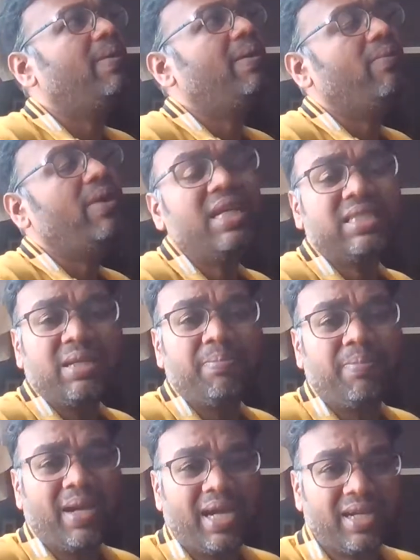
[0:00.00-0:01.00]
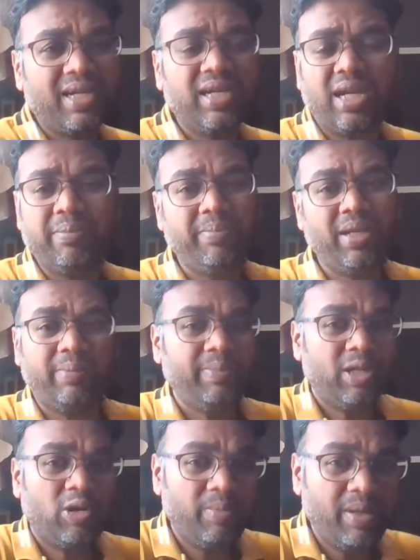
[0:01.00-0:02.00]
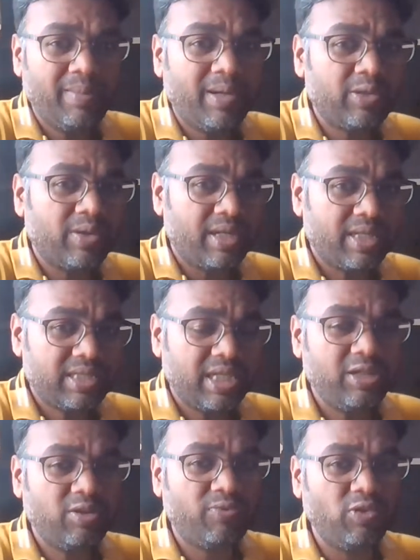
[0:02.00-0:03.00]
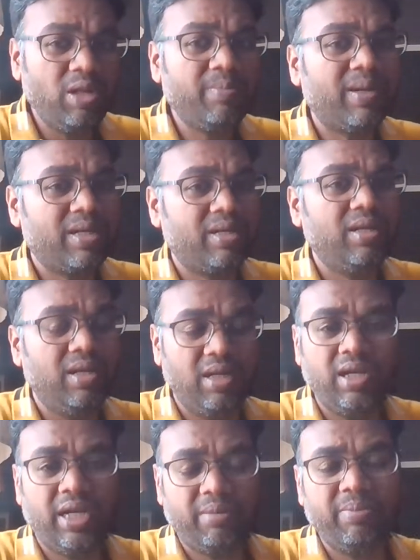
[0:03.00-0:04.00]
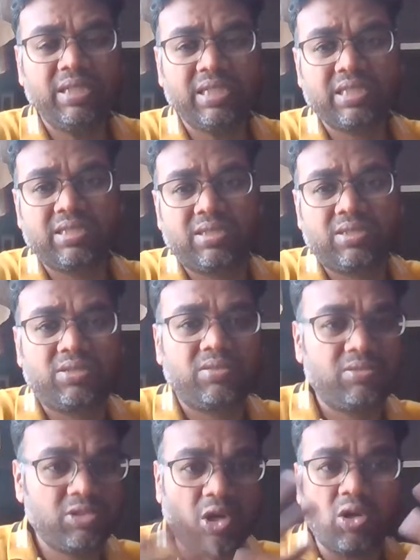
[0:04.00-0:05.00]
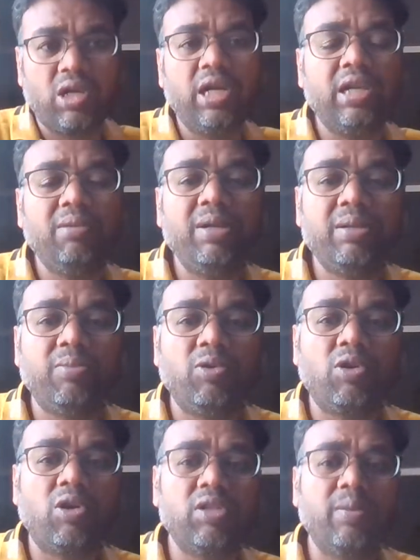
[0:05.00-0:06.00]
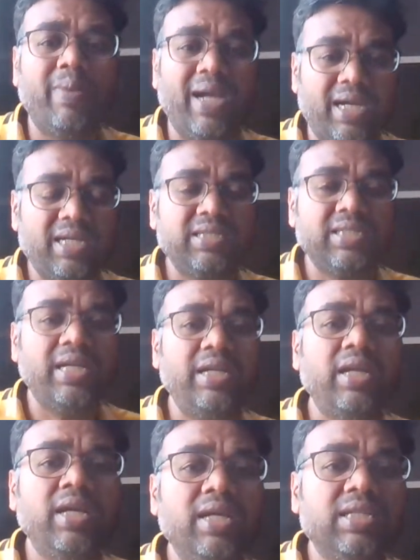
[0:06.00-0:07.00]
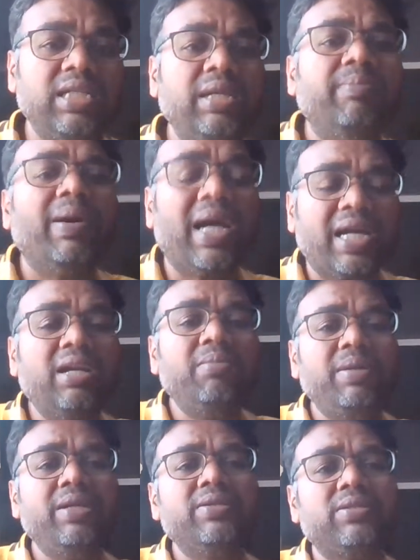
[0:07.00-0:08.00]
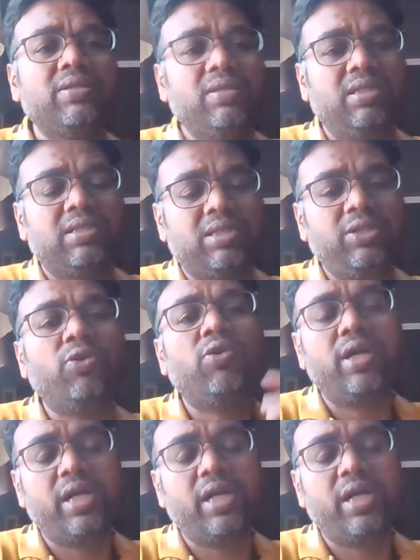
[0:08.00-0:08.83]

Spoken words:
But when I say backend, I may not be able to understand you fully. But let me just talk a little bit more on the backend side. See, backend means it's your